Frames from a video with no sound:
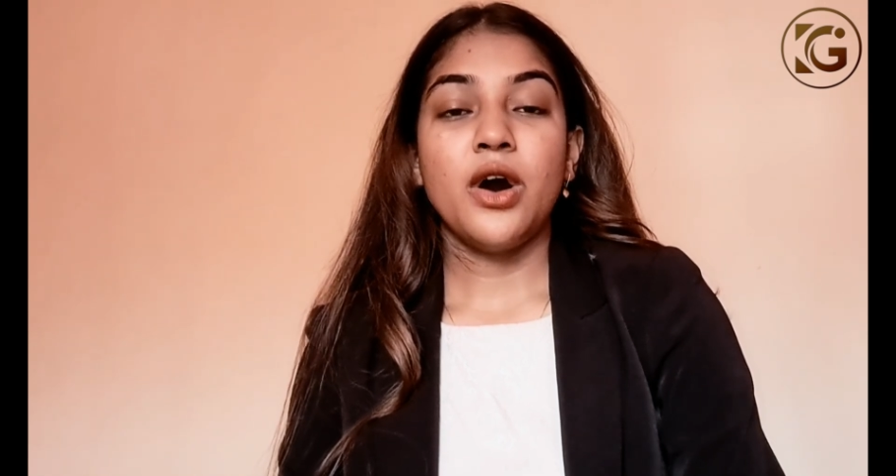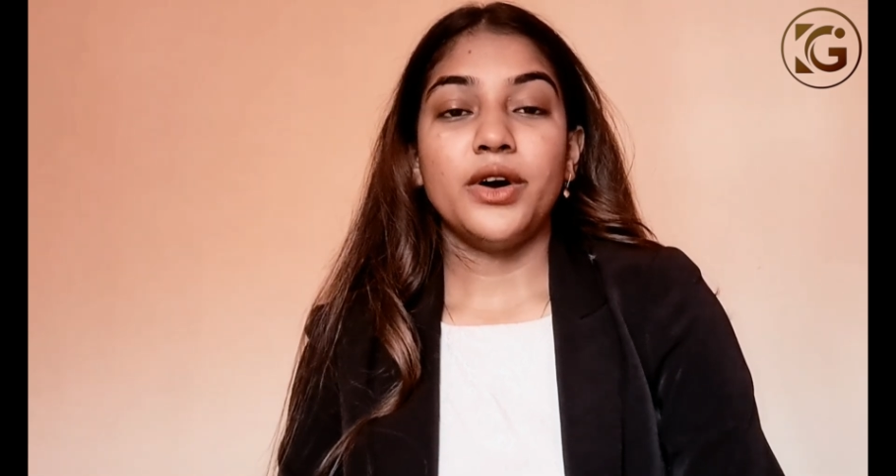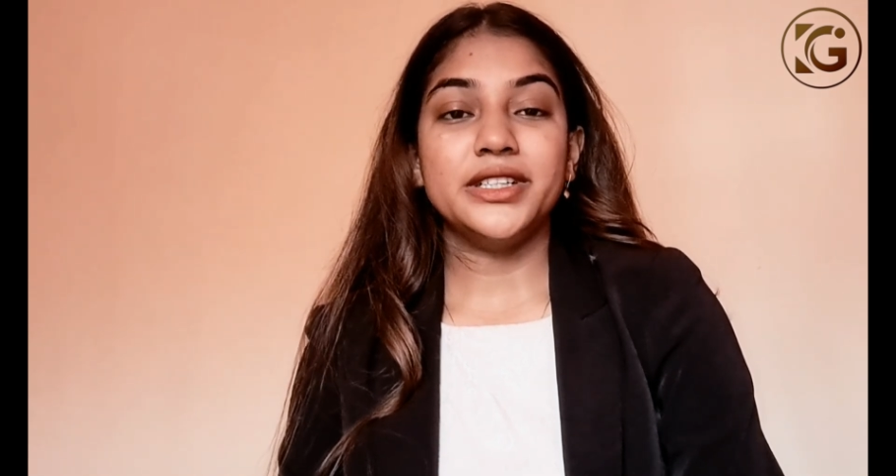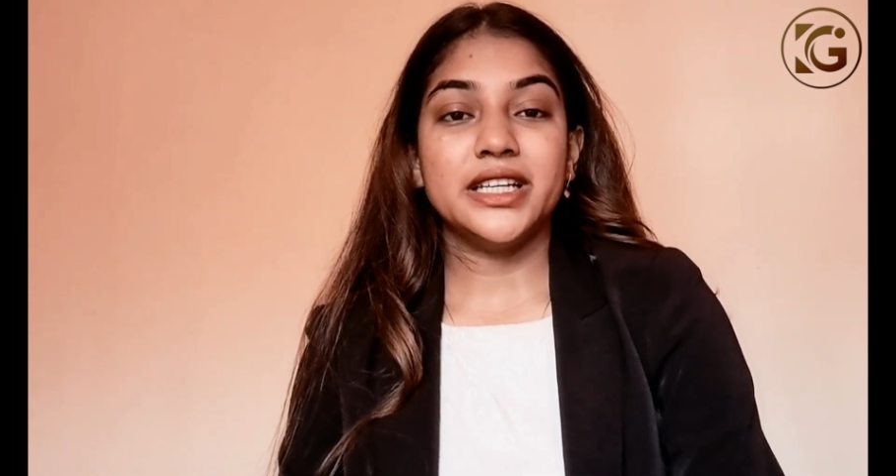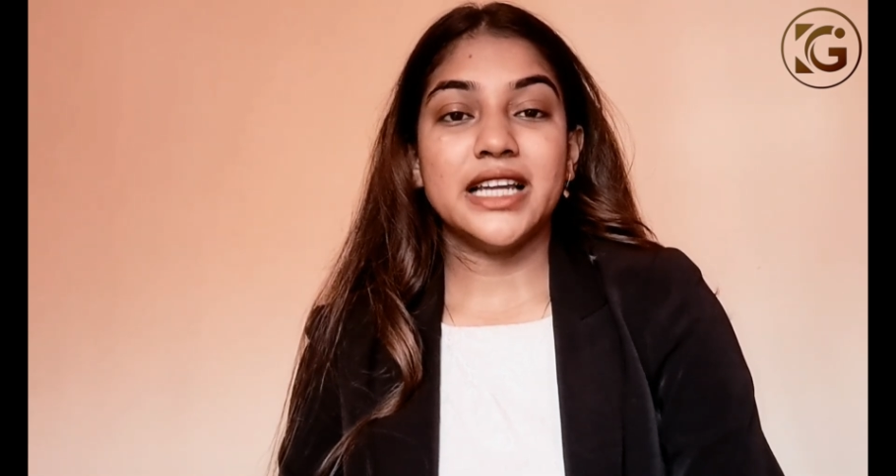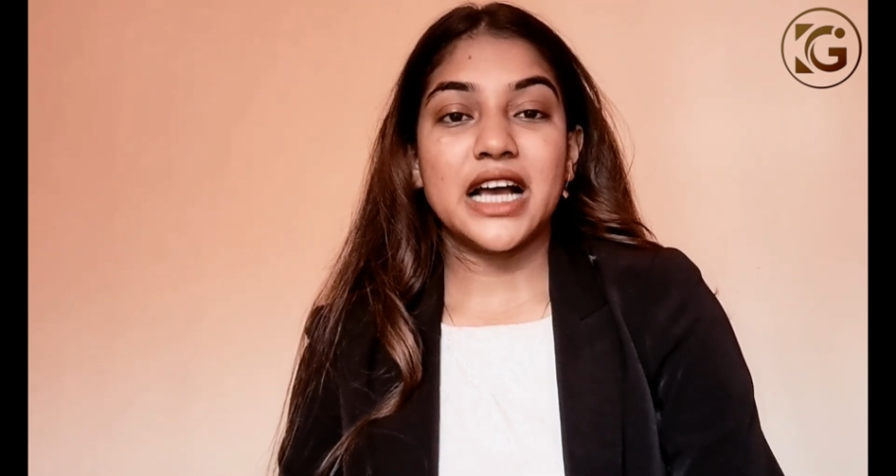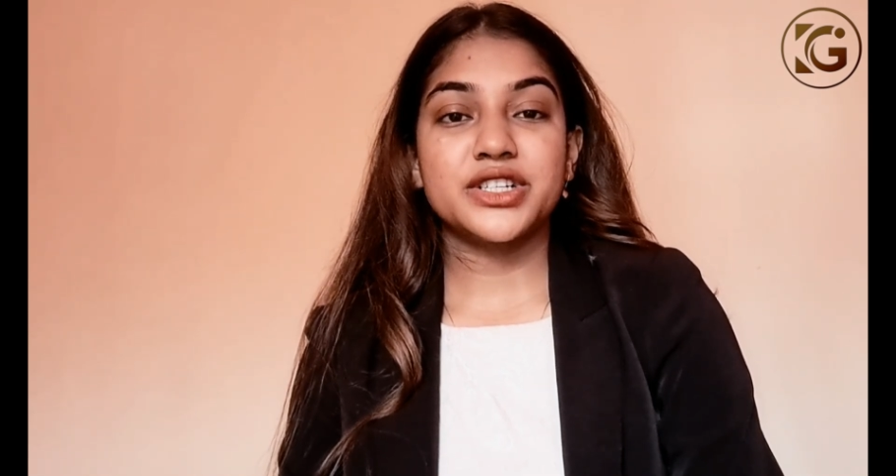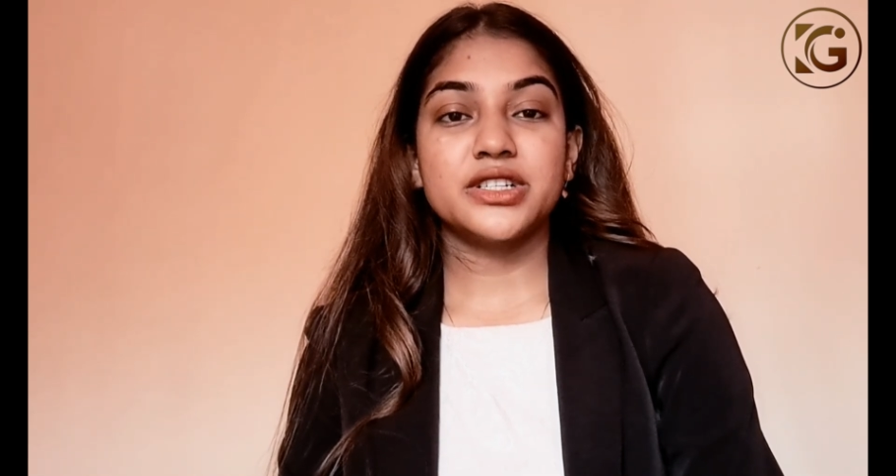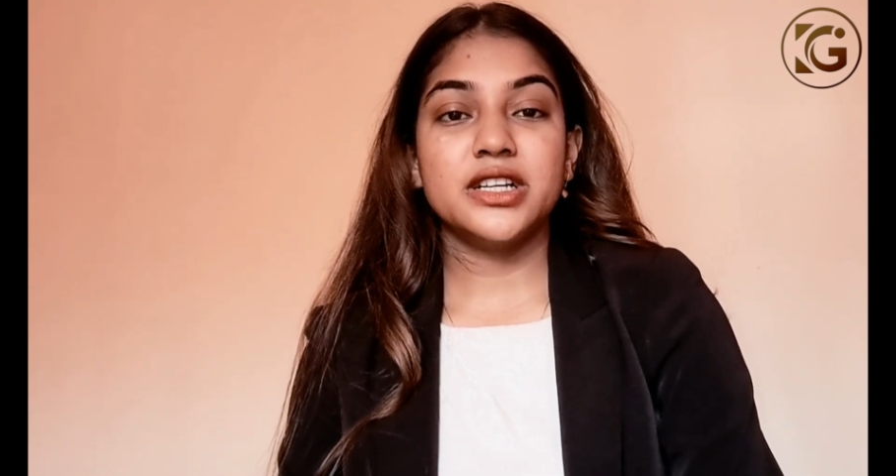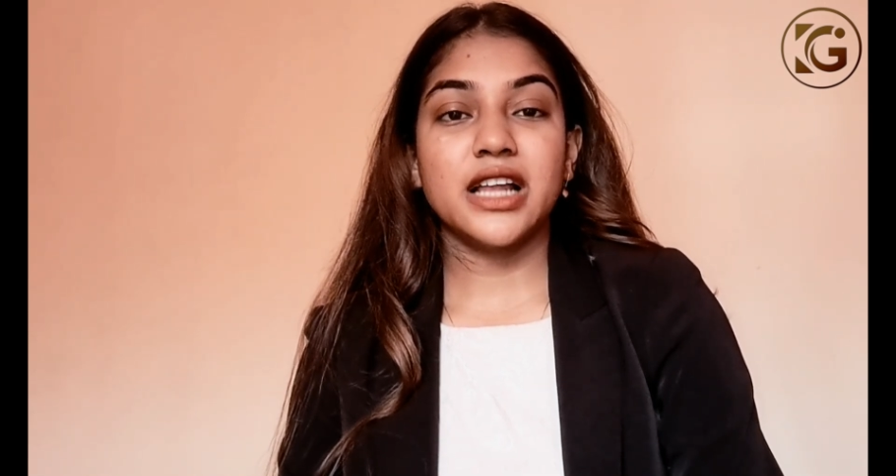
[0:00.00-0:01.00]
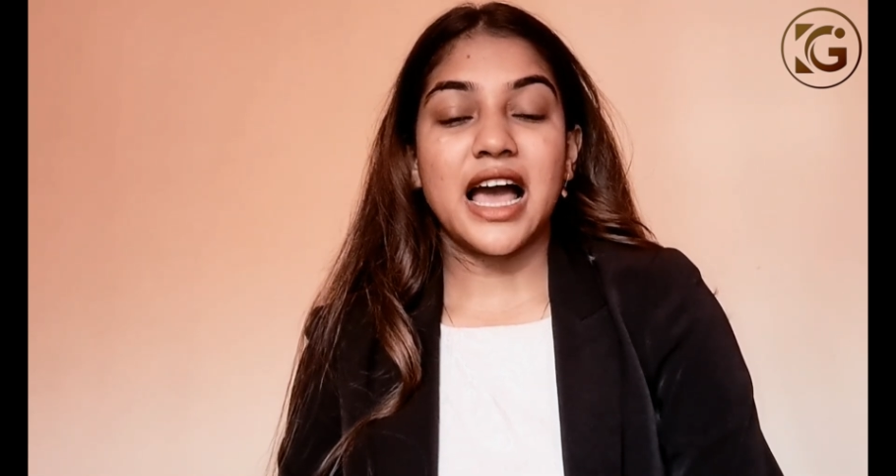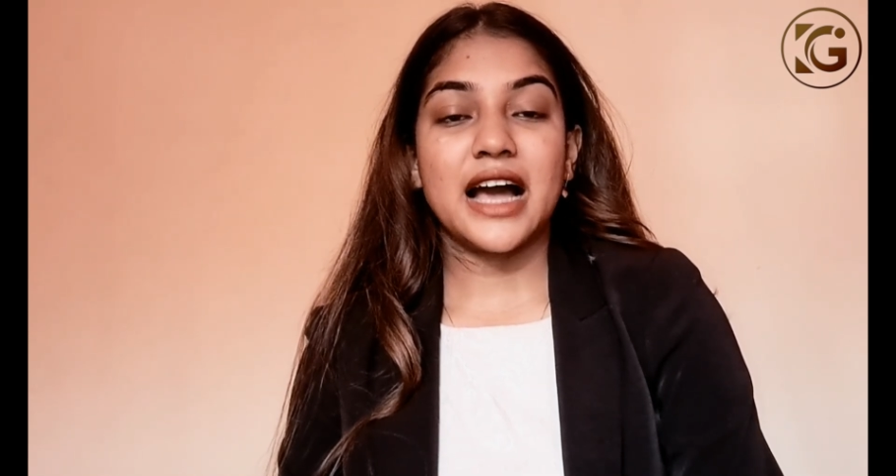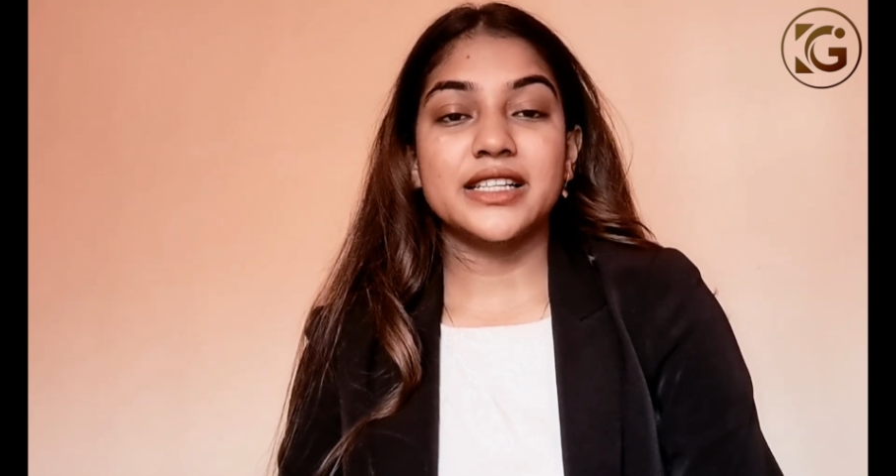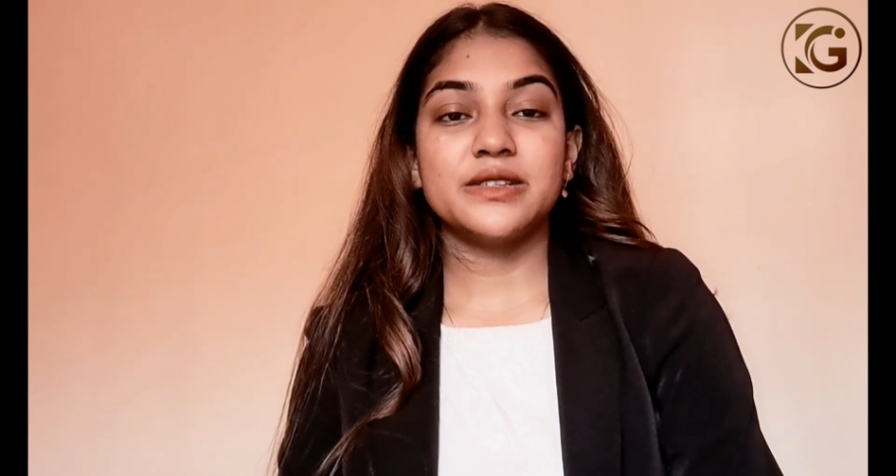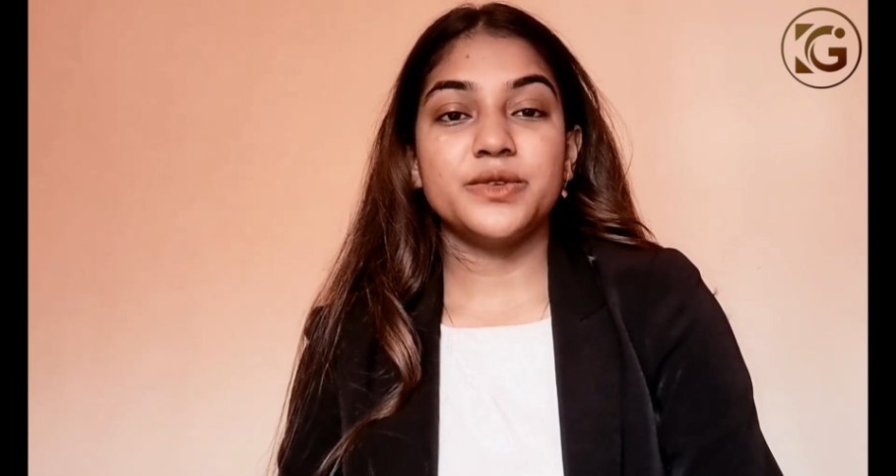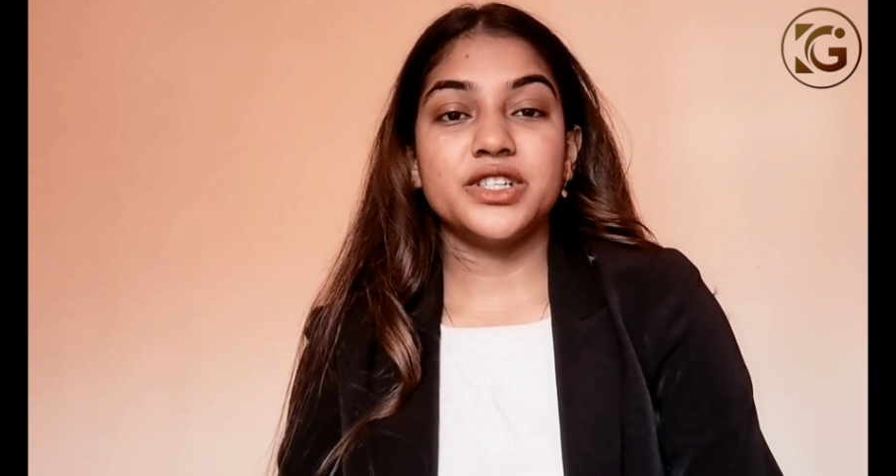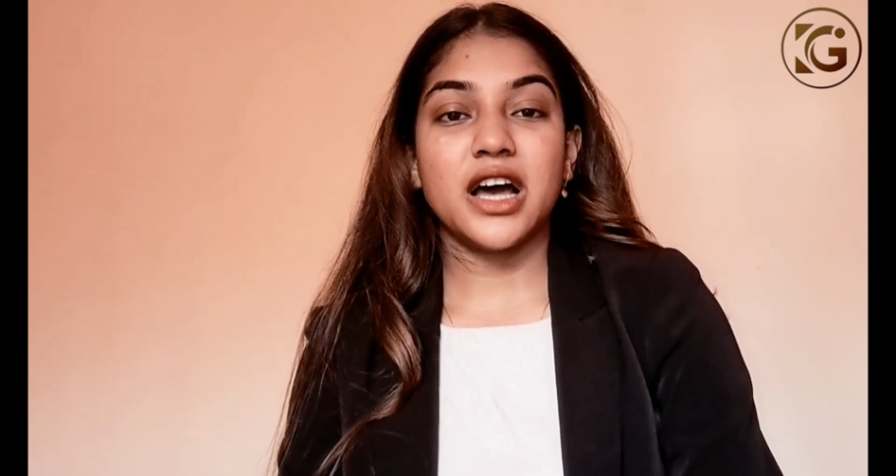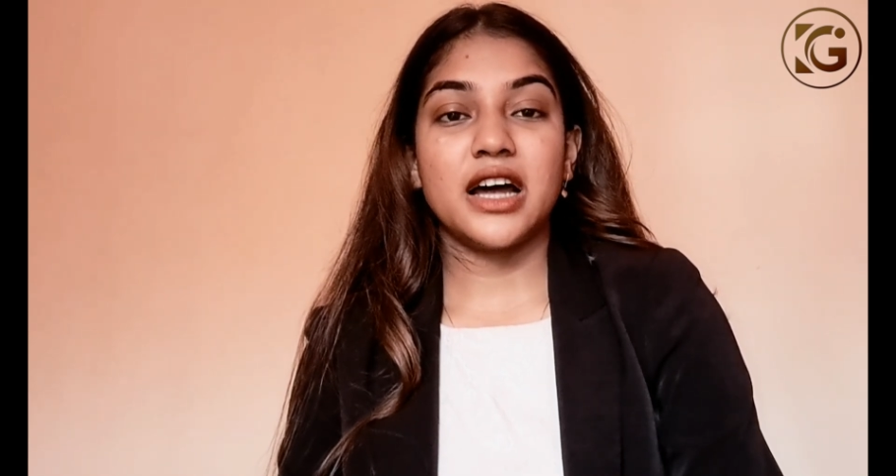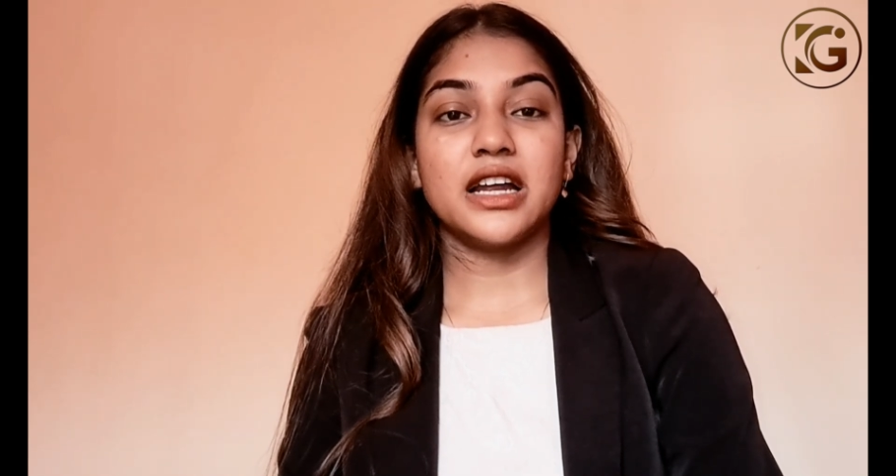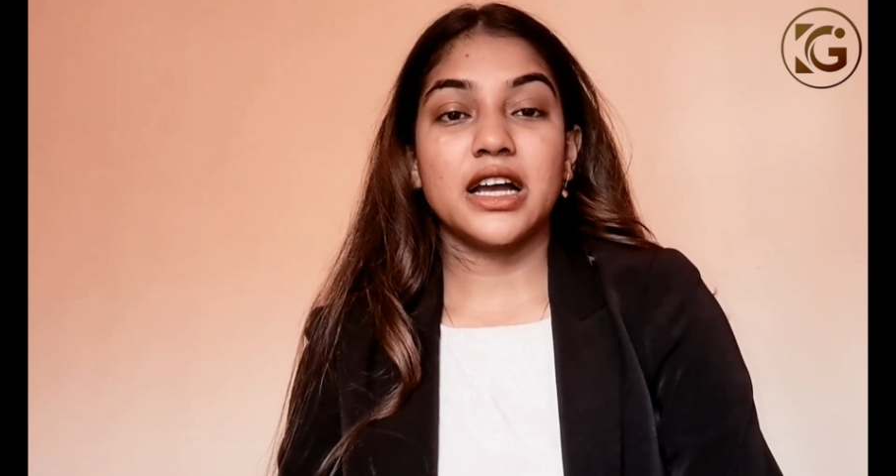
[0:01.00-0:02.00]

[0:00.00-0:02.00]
or international acts which are